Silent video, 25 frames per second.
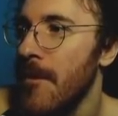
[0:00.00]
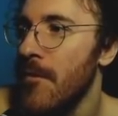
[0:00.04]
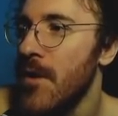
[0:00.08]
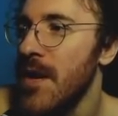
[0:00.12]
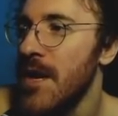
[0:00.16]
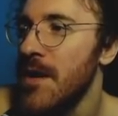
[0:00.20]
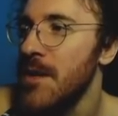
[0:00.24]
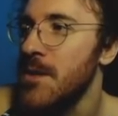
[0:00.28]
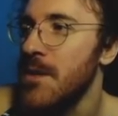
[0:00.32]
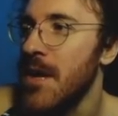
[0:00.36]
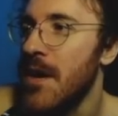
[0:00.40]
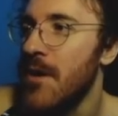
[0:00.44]

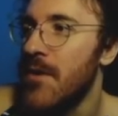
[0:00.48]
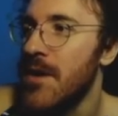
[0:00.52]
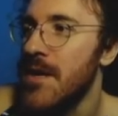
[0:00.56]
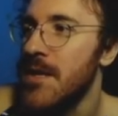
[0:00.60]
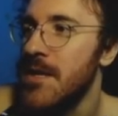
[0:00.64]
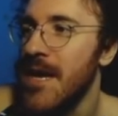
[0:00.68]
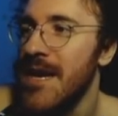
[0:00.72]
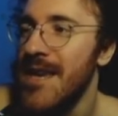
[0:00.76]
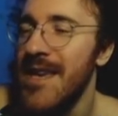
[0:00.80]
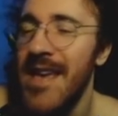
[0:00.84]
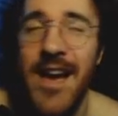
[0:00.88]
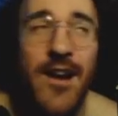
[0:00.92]
What else do I want
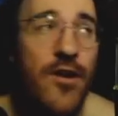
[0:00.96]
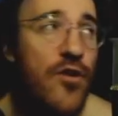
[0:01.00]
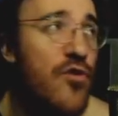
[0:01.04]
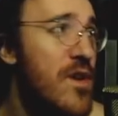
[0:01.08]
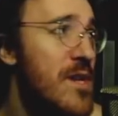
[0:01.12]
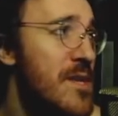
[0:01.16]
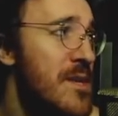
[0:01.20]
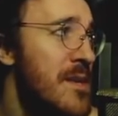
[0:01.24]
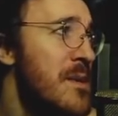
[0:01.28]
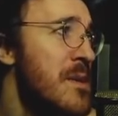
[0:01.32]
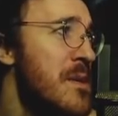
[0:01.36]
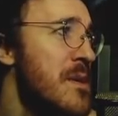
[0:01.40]
to say? Yeah,
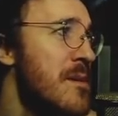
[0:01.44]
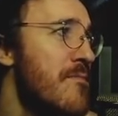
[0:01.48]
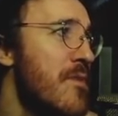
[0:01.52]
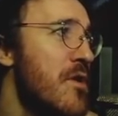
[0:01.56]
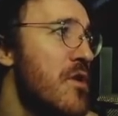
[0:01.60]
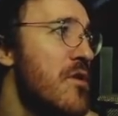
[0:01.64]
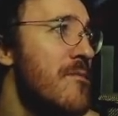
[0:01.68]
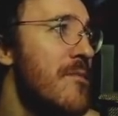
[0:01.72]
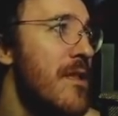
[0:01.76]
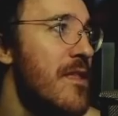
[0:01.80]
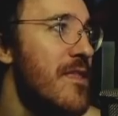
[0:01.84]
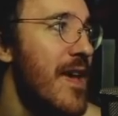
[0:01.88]
Chris and
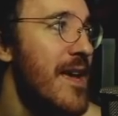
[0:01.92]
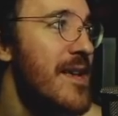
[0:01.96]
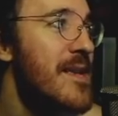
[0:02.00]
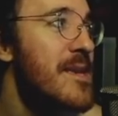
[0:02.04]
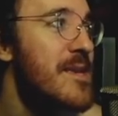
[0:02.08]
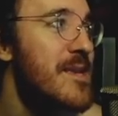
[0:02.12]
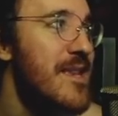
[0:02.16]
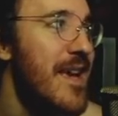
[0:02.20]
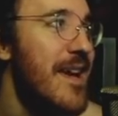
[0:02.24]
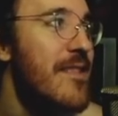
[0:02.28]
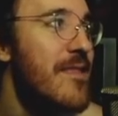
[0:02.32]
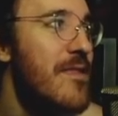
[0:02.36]
Saboom, they
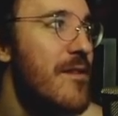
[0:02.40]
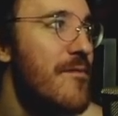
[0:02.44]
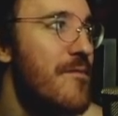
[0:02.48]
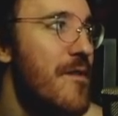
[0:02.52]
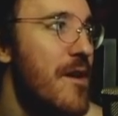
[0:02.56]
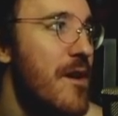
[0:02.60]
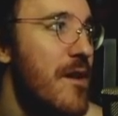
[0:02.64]
set the